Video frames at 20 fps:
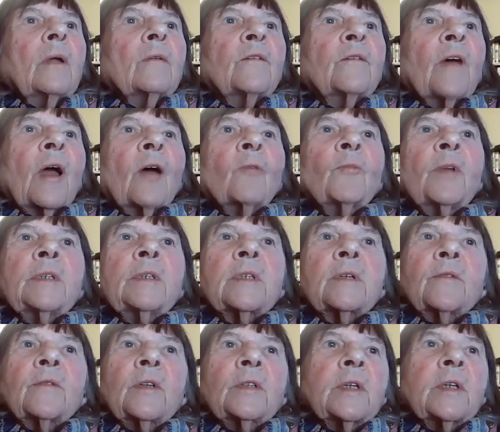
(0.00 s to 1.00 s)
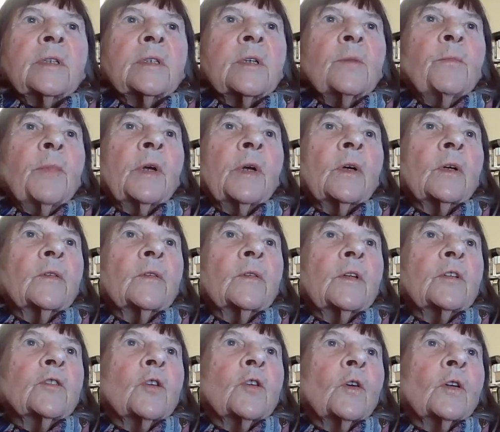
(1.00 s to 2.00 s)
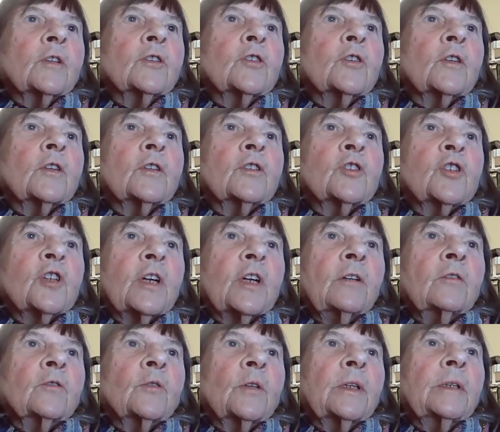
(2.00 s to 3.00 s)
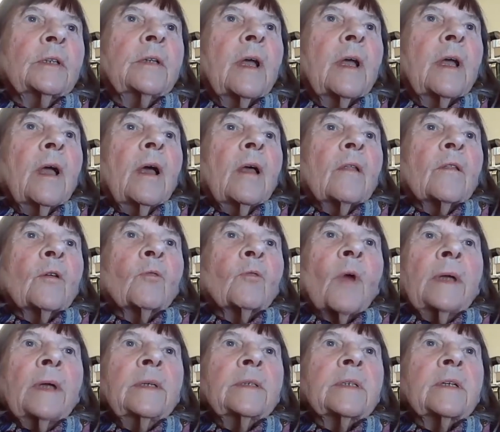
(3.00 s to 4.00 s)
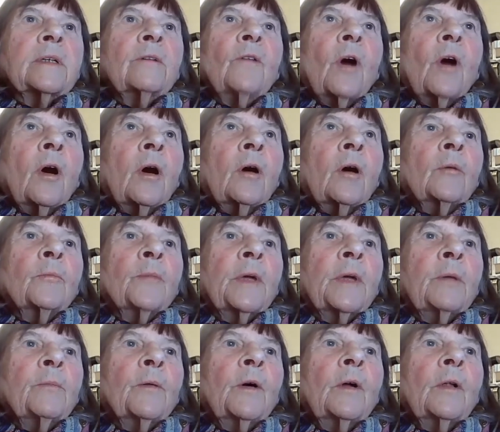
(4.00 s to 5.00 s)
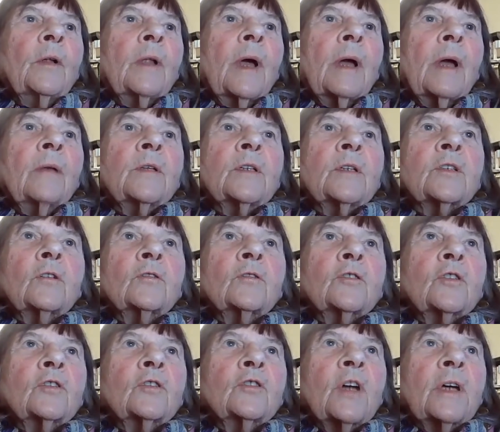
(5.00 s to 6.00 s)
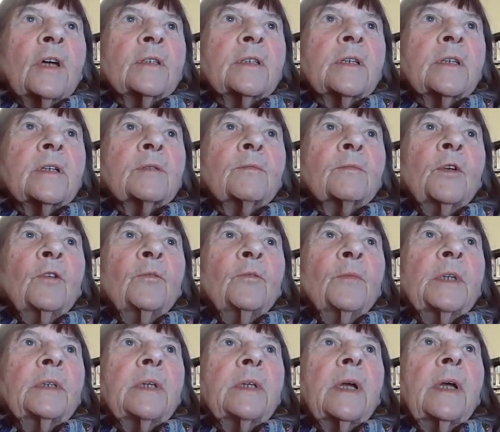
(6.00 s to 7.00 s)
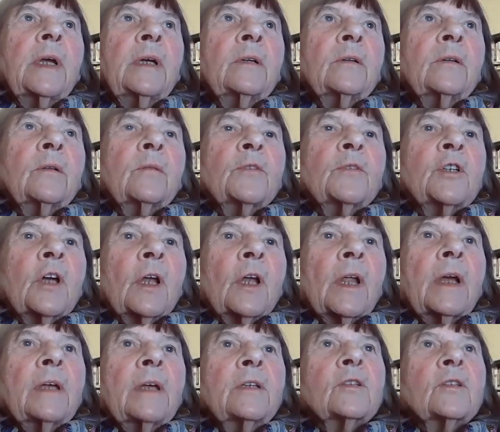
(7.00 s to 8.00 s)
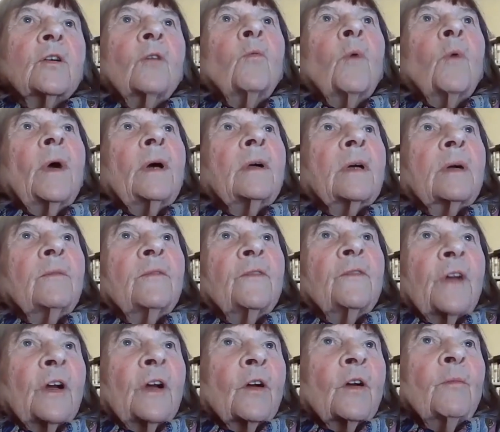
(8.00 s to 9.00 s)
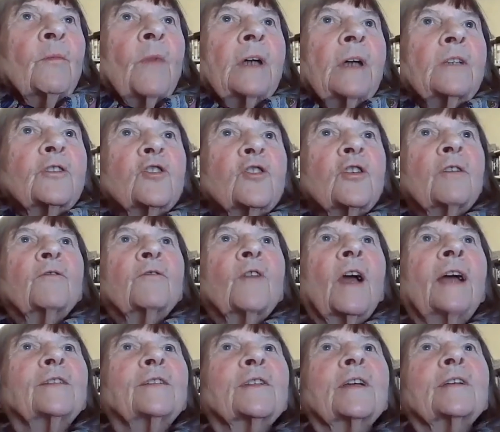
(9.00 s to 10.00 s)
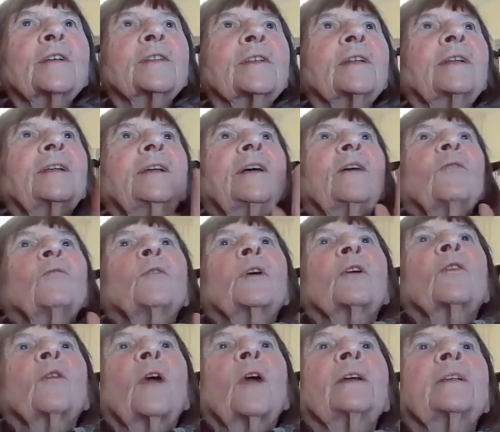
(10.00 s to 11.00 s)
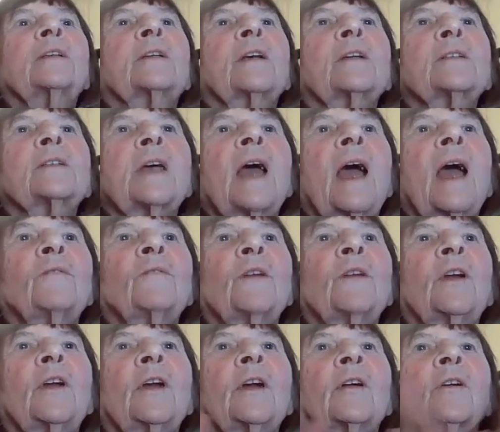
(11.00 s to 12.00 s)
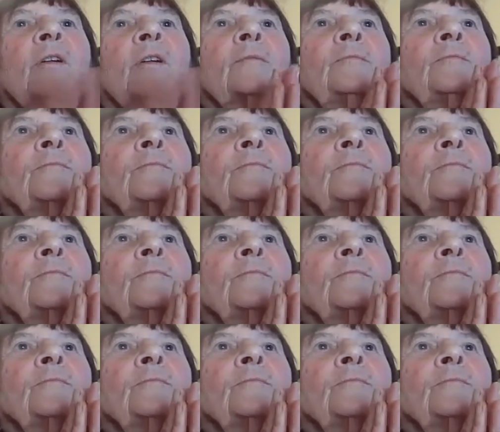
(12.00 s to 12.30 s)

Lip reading: families of the disappeared and the tortured, children, the rights of all people, and the social justice movement in Chile. So welcome very much, Frances. We're great to have you here.